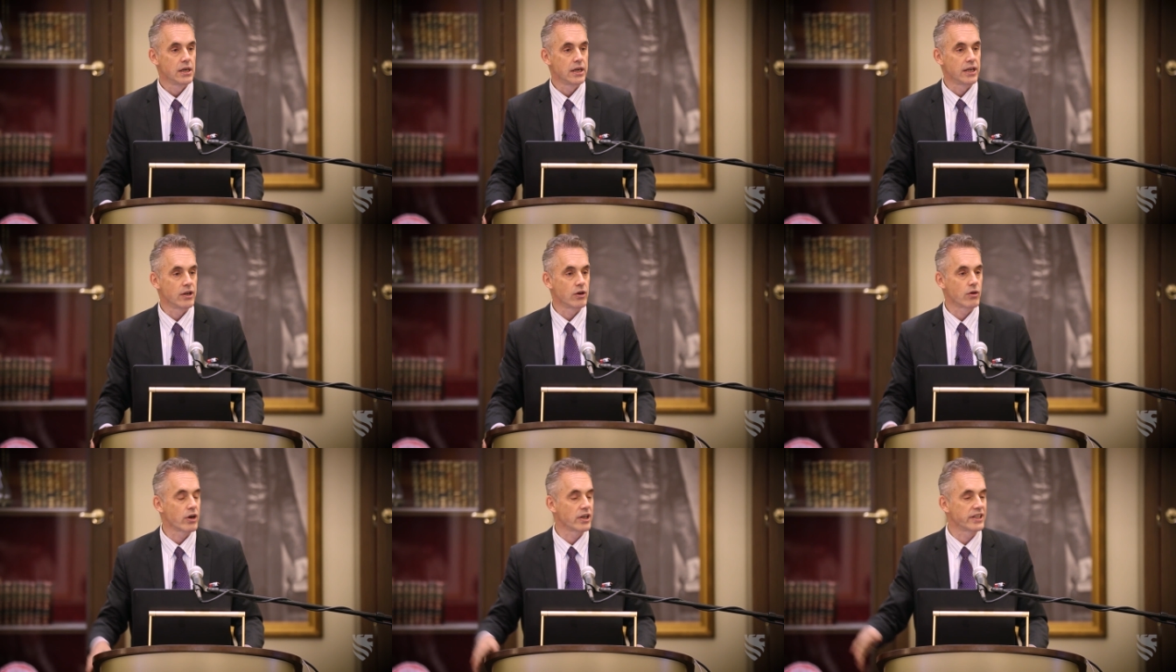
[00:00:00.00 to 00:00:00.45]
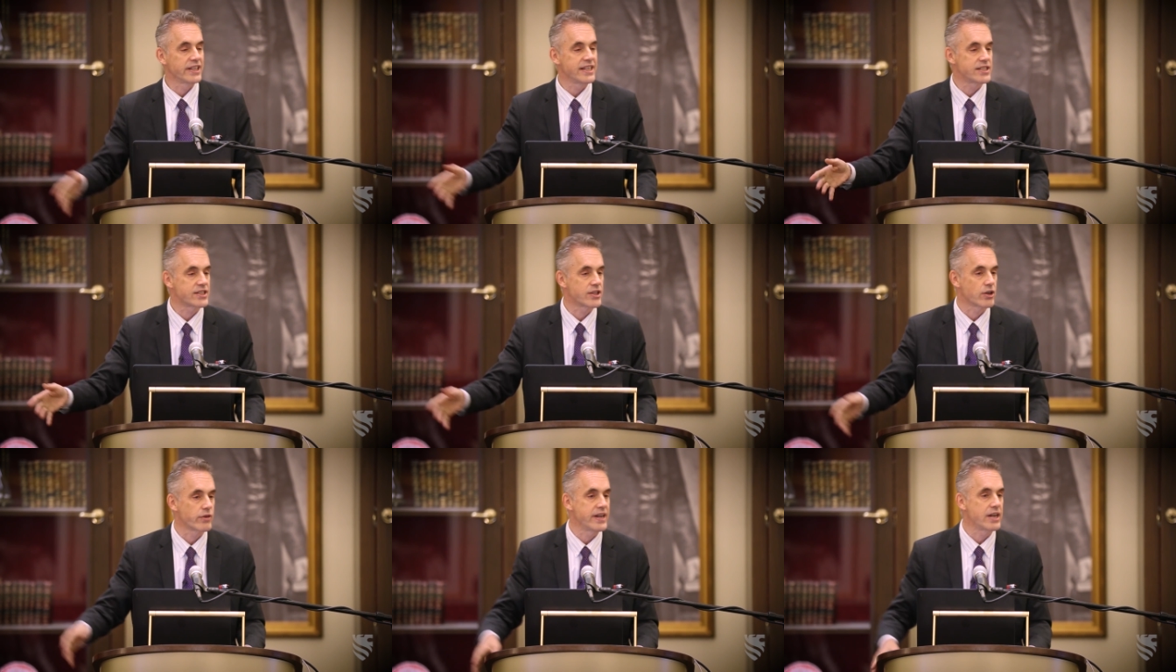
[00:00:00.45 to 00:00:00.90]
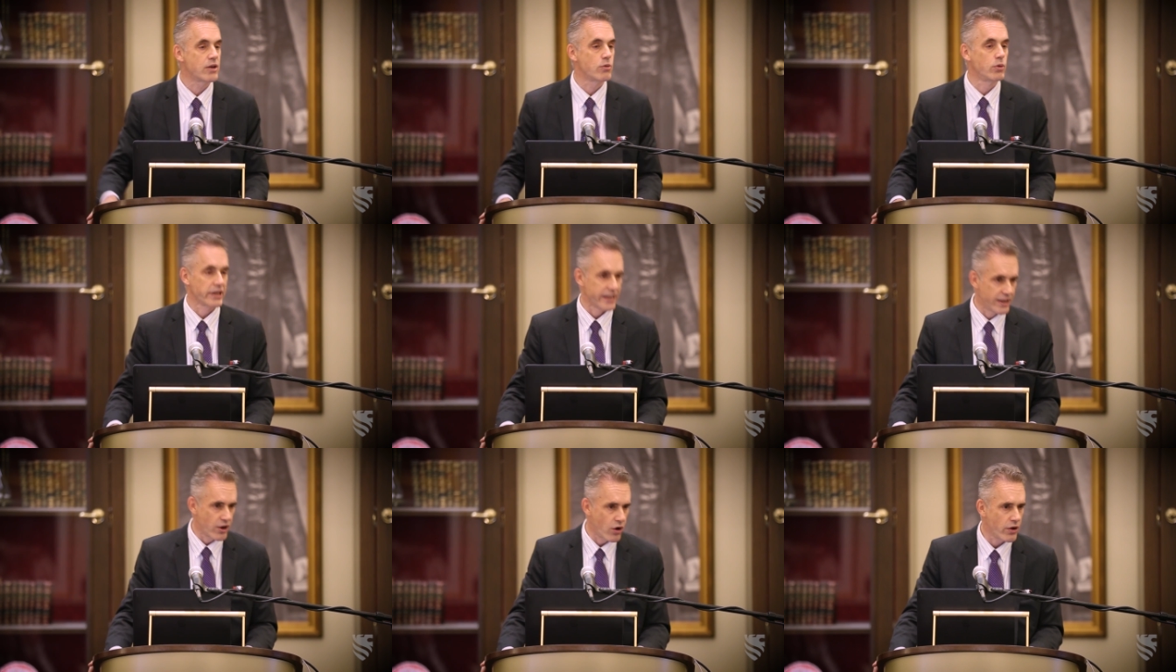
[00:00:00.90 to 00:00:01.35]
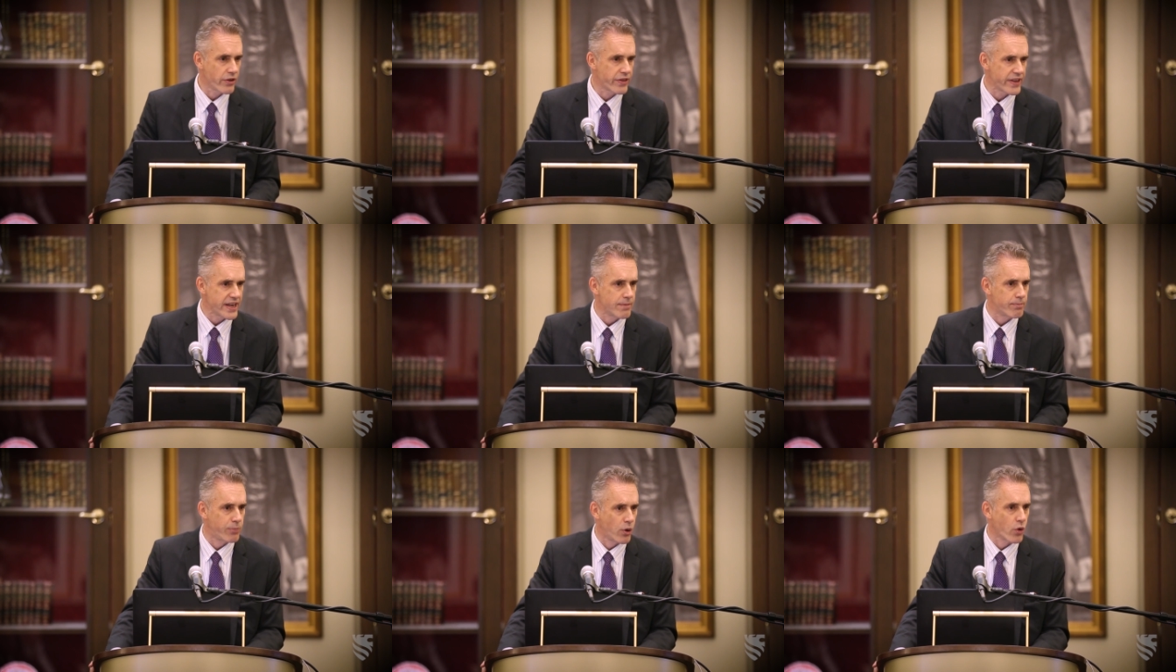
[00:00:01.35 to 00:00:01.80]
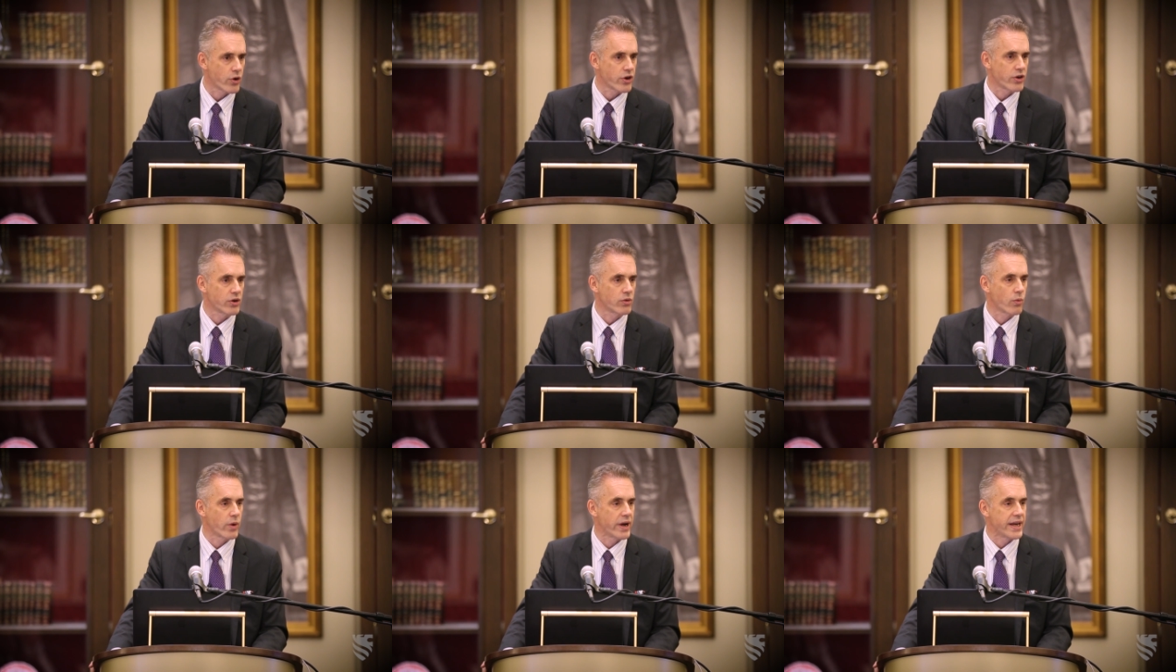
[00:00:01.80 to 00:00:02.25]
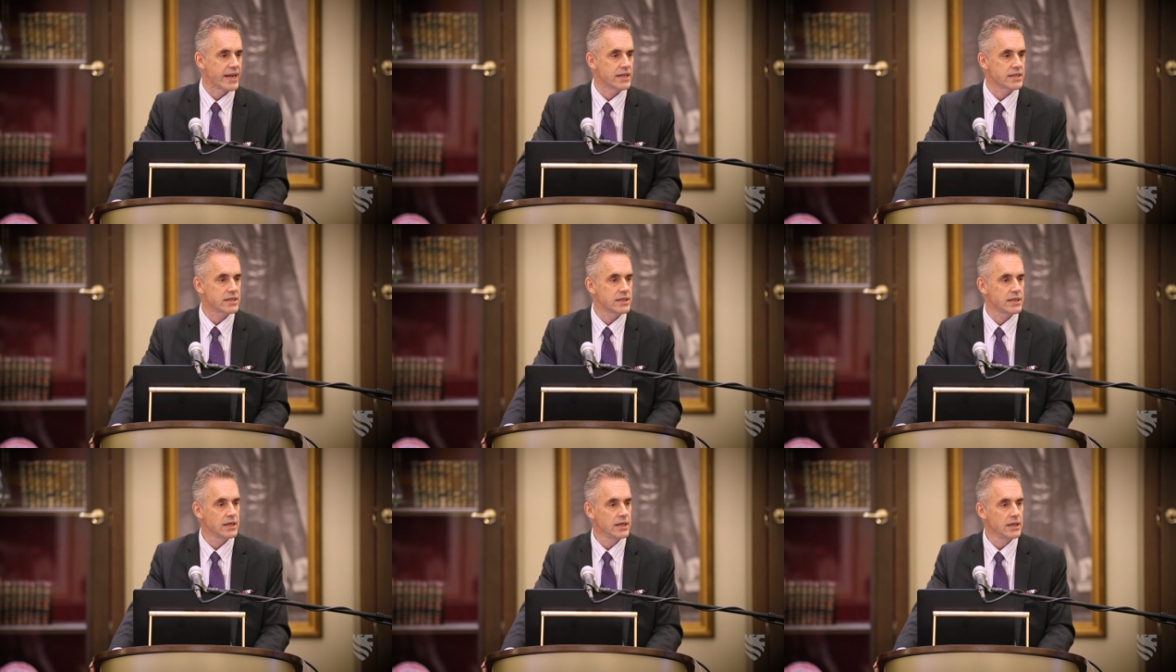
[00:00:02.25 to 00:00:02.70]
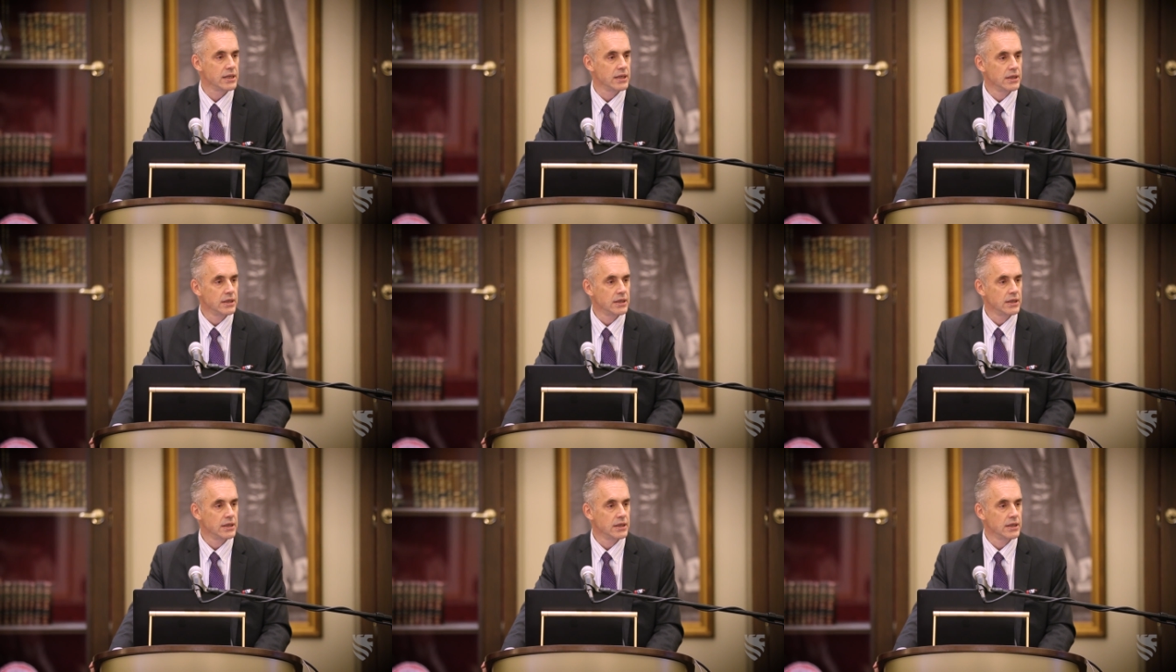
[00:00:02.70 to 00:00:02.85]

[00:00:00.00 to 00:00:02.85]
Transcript: You know, or at least they're equal in all the important ways.